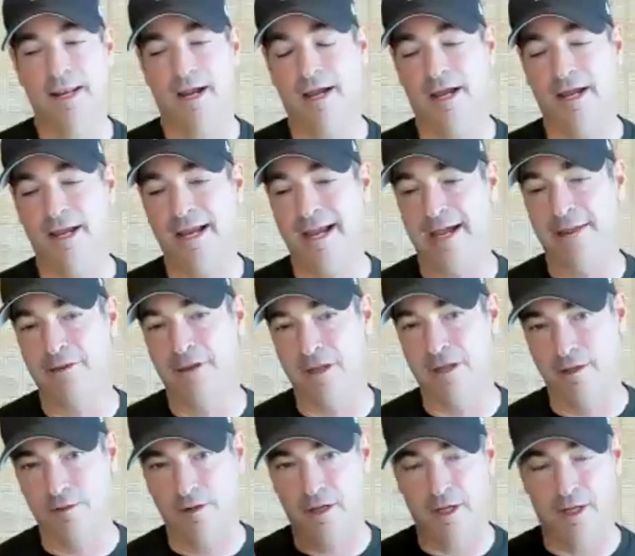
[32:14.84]
I had
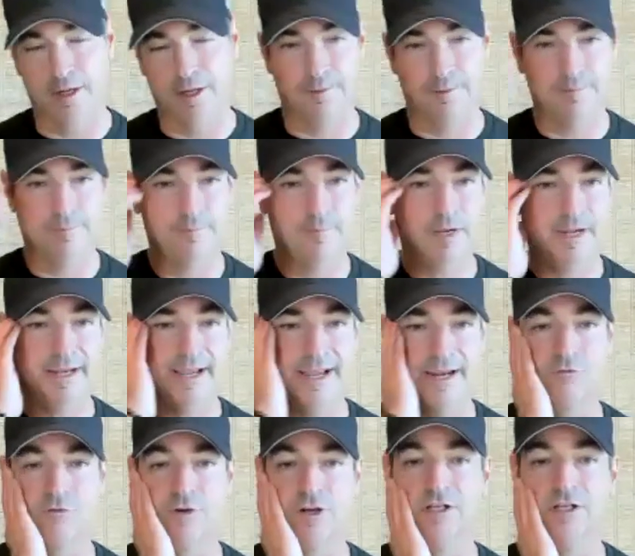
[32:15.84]
a
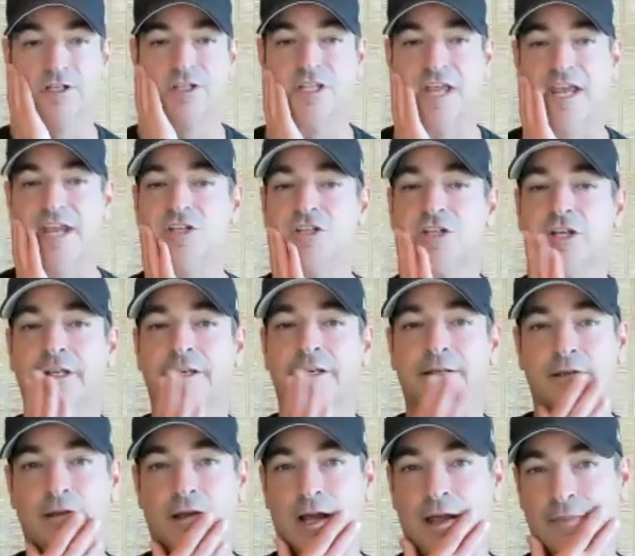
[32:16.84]

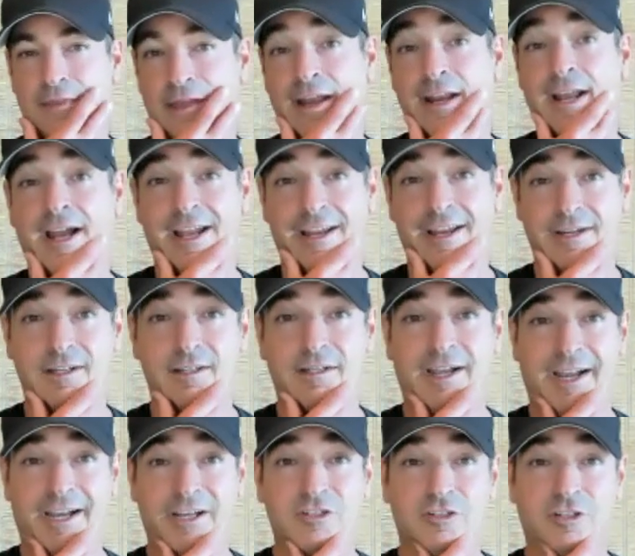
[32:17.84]
realization on that hike,
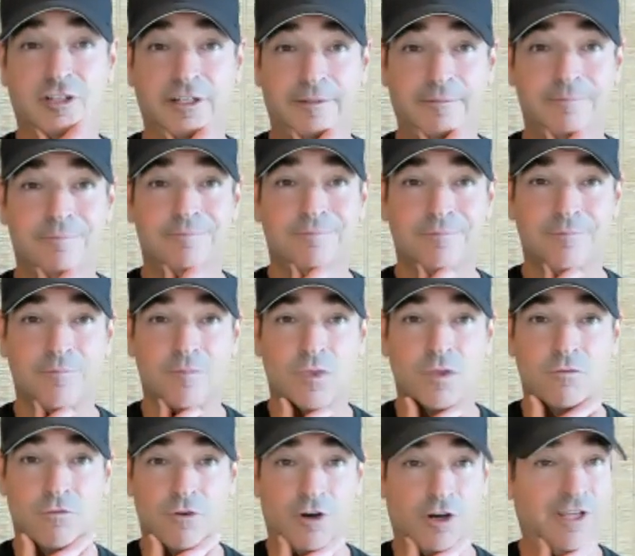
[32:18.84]
actually,
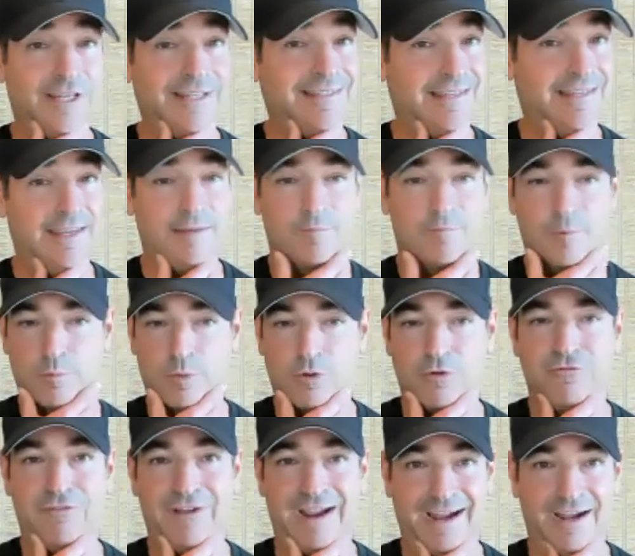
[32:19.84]
really deep,
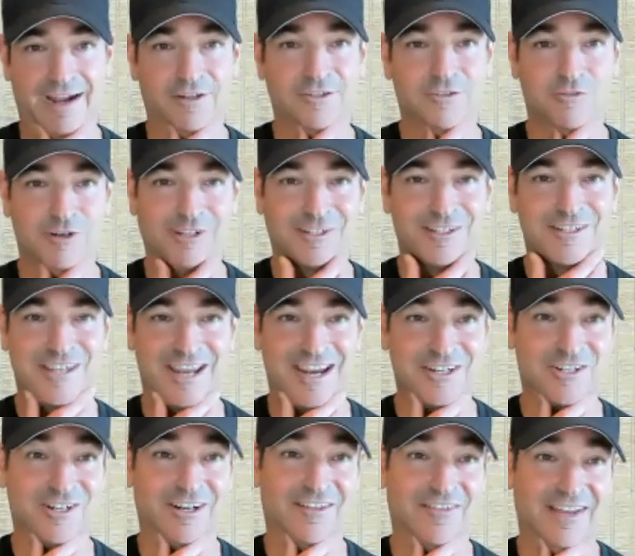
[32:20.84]
profound
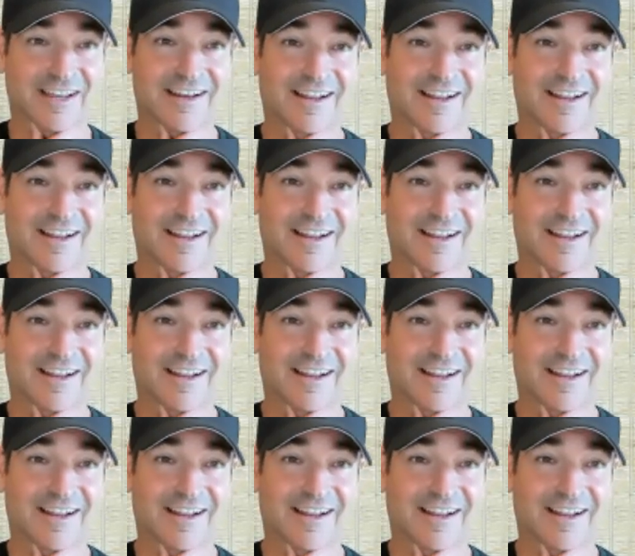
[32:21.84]
realization on that.